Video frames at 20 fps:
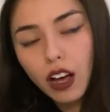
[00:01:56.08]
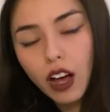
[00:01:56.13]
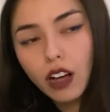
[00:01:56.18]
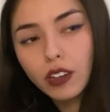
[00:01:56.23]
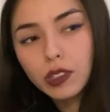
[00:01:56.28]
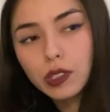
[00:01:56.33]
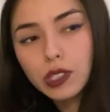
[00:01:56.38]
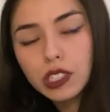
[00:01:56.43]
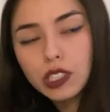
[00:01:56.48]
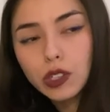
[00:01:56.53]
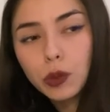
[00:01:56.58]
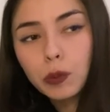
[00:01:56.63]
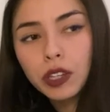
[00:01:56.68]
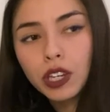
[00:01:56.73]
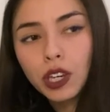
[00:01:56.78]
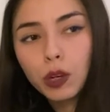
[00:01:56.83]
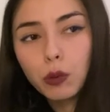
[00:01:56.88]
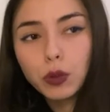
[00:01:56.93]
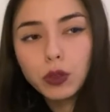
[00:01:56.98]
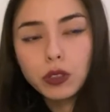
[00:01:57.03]
I'll still
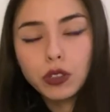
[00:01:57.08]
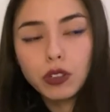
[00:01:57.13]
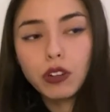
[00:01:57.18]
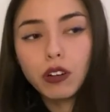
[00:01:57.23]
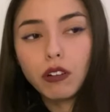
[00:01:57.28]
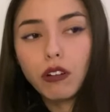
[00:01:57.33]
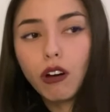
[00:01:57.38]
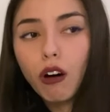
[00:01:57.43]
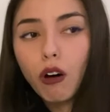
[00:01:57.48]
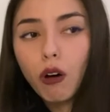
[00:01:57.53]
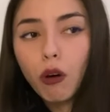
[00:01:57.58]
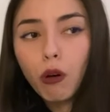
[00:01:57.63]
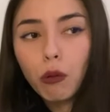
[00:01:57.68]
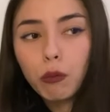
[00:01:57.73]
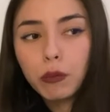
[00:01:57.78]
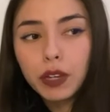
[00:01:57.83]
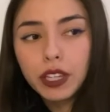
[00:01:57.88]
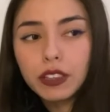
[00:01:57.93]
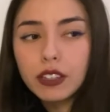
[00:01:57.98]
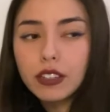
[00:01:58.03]
be able to go
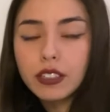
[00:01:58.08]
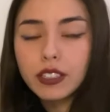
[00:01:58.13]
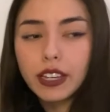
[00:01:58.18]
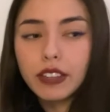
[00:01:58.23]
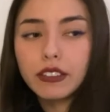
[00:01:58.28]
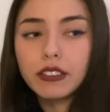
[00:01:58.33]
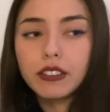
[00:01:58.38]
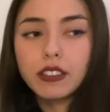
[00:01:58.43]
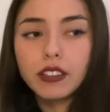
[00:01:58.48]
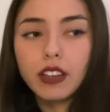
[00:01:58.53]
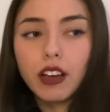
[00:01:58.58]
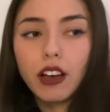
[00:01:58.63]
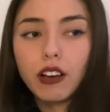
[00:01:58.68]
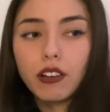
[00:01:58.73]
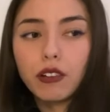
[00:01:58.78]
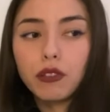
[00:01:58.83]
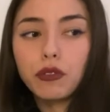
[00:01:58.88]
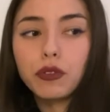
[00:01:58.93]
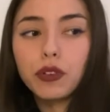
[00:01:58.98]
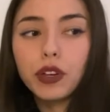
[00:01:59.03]
home in the sense
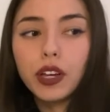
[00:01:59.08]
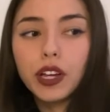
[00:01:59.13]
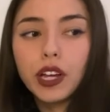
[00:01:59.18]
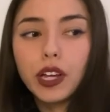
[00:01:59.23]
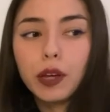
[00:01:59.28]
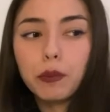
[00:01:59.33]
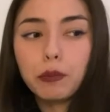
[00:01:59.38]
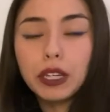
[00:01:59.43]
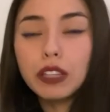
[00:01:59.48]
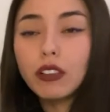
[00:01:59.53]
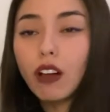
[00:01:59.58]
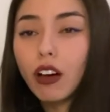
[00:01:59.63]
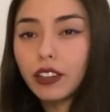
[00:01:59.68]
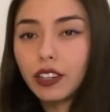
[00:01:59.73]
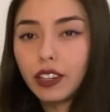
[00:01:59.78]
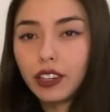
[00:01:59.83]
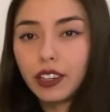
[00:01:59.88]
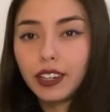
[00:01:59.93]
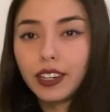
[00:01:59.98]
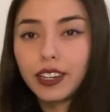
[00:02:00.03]
of
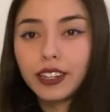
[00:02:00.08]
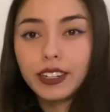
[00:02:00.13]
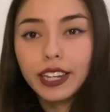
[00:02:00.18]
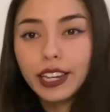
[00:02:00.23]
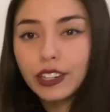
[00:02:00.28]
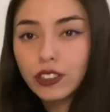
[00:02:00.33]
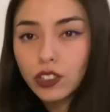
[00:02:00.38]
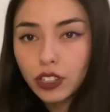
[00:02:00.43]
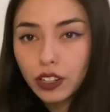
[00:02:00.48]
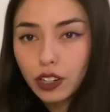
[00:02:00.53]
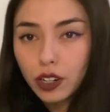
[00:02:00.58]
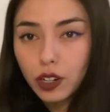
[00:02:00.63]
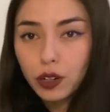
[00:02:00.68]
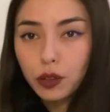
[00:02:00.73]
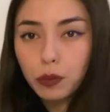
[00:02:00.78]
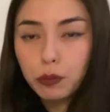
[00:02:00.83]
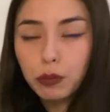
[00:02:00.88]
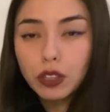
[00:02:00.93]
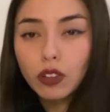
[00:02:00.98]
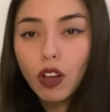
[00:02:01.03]
belonging in
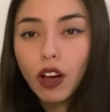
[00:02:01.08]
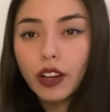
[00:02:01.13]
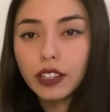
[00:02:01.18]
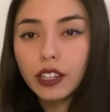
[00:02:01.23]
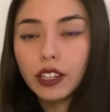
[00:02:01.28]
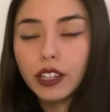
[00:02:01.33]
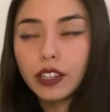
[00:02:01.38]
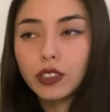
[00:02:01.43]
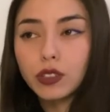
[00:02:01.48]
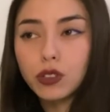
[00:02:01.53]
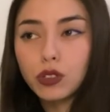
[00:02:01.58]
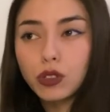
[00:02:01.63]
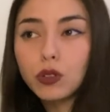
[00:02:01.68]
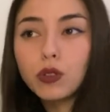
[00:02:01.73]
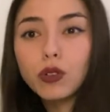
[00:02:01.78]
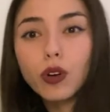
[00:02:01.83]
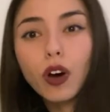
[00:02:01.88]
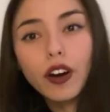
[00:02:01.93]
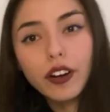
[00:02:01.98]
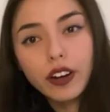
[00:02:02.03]
nature, belonging
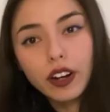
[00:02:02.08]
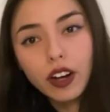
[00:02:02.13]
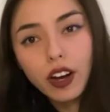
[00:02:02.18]
to our